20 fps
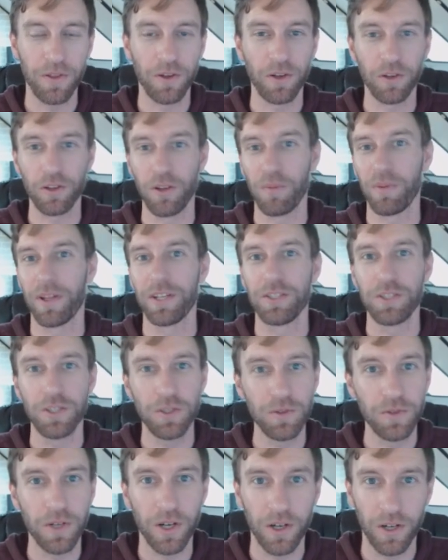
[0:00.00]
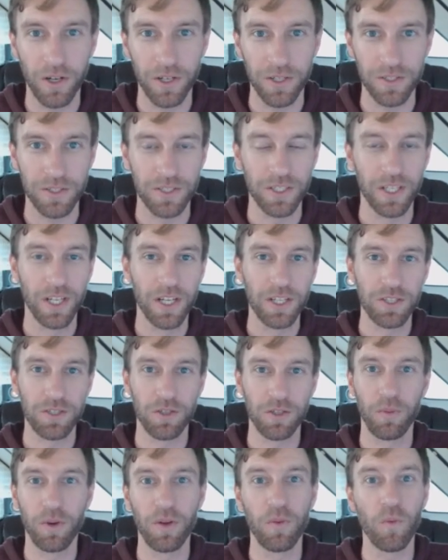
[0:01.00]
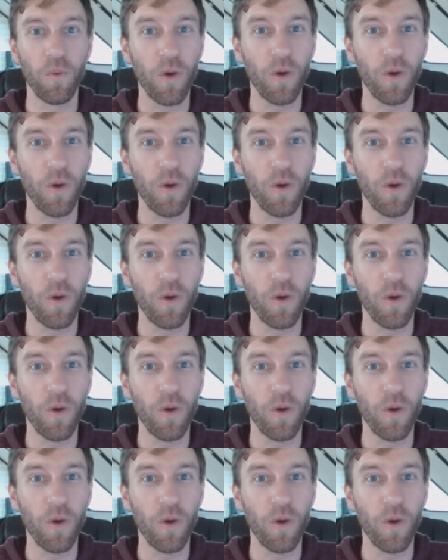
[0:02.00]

You can only play 2 cards, so when